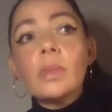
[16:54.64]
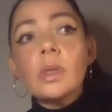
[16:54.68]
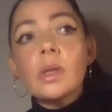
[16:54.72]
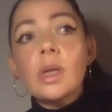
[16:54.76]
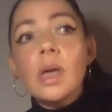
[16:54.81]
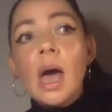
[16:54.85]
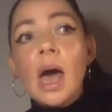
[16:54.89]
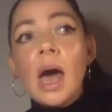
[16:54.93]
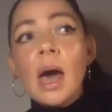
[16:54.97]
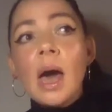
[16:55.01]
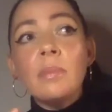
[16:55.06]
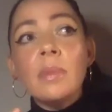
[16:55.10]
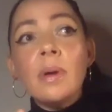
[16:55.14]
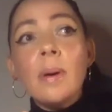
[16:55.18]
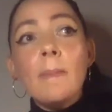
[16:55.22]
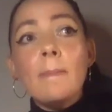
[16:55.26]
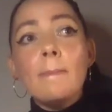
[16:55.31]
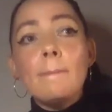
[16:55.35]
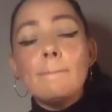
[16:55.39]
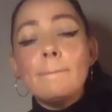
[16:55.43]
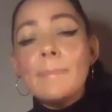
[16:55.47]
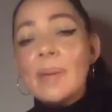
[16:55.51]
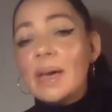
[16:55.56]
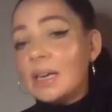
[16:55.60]
um,
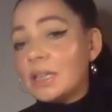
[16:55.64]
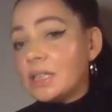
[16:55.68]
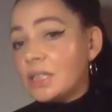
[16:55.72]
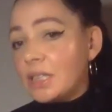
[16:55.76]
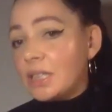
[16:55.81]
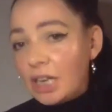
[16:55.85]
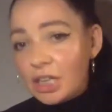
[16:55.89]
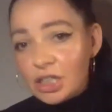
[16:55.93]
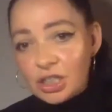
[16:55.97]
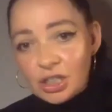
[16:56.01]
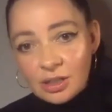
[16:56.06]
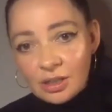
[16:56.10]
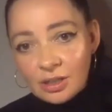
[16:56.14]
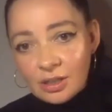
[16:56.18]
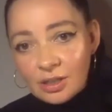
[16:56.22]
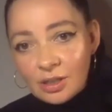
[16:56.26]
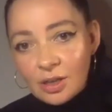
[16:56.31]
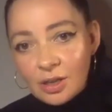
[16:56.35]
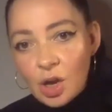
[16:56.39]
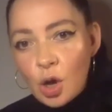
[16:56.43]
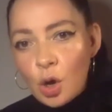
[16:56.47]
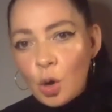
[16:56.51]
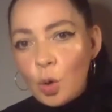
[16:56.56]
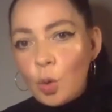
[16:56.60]

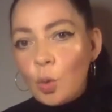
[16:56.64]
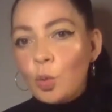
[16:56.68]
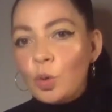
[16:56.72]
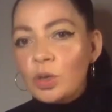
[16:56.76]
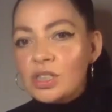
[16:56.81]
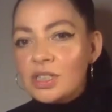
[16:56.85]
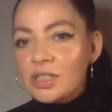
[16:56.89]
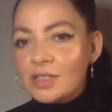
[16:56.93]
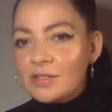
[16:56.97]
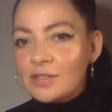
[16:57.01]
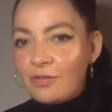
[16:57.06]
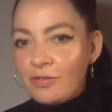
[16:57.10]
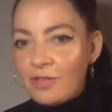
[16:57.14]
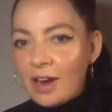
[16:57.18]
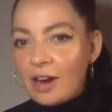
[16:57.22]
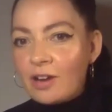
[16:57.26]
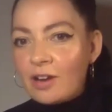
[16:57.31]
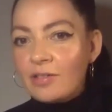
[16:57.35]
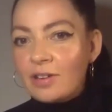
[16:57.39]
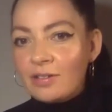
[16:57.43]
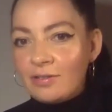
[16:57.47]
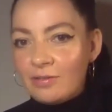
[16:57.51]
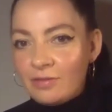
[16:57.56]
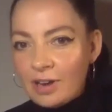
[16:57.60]
meditation, which is
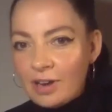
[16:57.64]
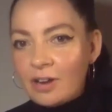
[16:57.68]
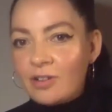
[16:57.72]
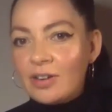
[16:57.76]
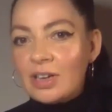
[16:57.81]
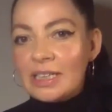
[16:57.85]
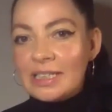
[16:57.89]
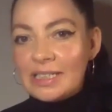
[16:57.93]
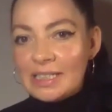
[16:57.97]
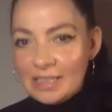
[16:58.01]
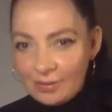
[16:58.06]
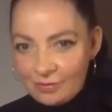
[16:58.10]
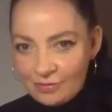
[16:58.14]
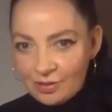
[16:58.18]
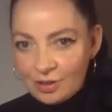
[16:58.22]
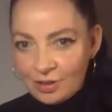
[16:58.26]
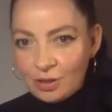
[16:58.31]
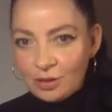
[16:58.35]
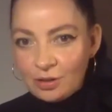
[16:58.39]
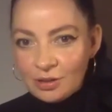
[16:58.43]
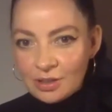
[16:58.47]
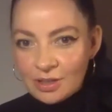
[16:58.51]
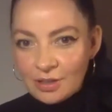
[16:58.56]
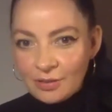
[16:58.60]
very, very
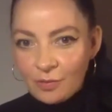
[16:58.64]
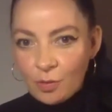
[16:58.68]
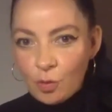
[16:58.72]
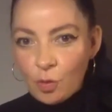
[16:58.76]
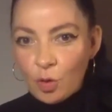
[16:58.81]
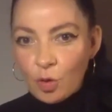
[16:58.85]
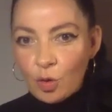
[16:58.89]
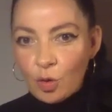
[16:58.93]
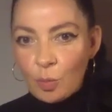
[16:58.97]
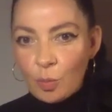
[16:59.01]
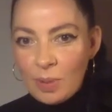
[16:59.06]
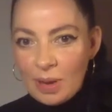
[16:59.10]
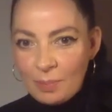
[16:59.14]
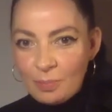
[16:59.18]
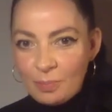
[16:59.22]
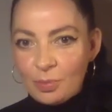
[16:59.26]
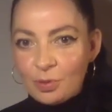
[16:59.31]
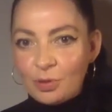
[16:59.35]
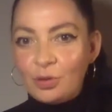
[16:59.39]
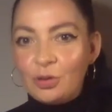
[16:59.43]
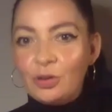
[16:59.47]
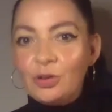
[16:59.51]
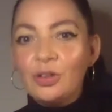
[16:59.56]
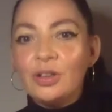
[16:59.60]
difficult for
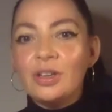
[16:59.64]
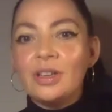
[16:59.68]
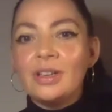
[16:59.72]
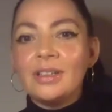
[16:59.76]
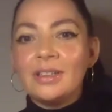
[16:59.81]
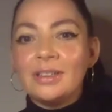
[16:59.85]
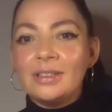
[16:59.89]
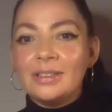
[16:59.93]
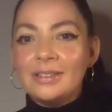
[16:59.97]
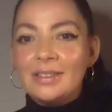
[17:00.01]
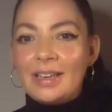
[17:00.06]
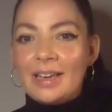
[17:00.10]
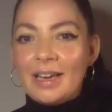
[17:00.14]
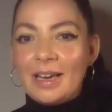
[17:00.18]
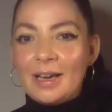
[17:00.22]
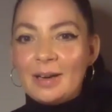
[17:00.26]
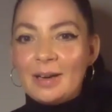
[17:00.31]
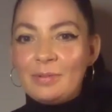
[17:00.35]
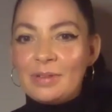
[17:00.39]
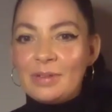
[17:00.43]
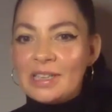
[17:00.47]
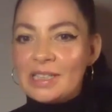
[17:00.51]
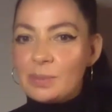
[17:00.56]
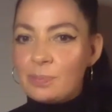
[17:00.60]
people, uh,
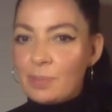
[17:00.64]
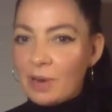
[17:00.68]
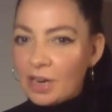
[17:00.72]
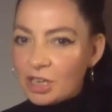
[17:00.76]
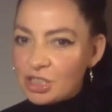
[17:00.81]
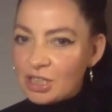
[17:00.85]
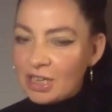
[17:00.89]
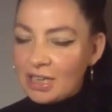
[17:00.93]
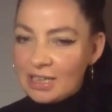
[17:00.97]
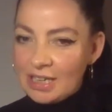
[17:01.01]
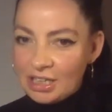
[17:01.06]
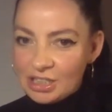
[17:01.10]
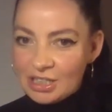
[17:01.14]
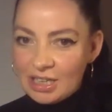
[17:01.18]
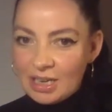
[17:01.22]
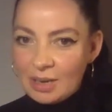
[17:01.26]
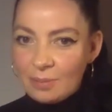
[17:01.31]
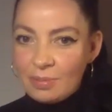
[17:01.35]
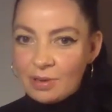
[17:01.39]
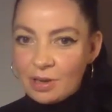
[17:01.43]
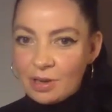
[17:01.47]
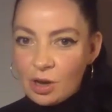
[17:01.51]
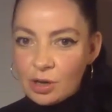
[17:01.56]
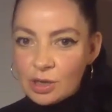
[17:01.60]
especially initially
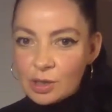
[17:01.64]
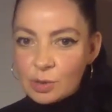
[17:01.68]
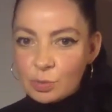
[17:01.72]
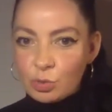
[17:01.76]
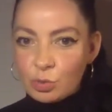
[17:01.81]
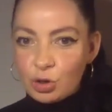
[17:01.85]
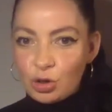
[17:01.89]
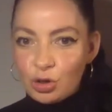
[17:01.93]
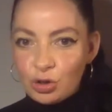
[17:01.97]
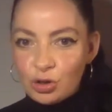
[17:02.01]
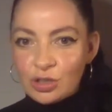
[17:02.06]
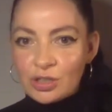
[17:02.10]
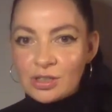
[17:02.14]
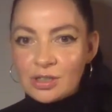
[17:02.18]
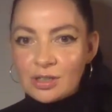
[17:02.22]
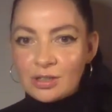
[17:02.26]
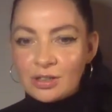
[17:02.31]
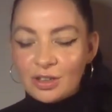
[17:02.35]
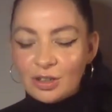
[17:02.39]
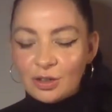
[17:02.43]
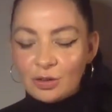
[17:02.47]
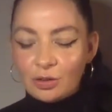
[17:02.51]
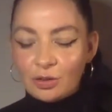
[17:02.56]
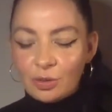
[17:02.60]
because we're used to,
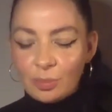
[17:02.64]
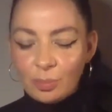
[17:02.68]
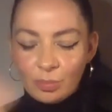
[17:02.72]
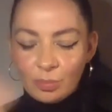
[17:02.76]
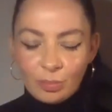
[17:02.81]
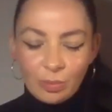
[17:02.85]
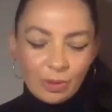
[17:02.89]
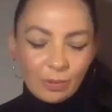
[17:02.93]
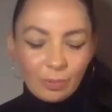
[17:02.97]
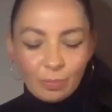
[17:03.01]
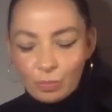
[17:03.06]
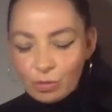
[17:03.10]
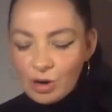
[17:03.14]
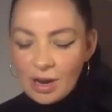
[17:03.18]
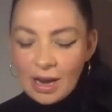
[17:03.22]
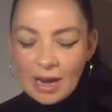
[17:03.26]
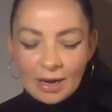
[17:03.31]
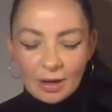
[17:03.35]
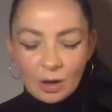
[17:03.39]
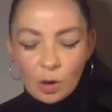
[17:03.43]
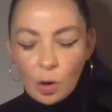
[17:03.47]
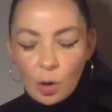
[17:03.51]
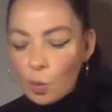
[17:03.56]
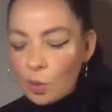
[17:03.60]
you know,
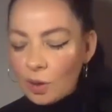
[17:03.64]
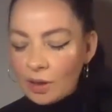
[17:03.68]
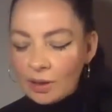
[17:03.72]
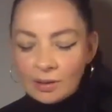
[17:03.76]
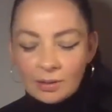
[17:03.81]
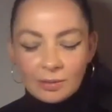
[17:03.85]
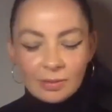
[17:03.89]
brain going,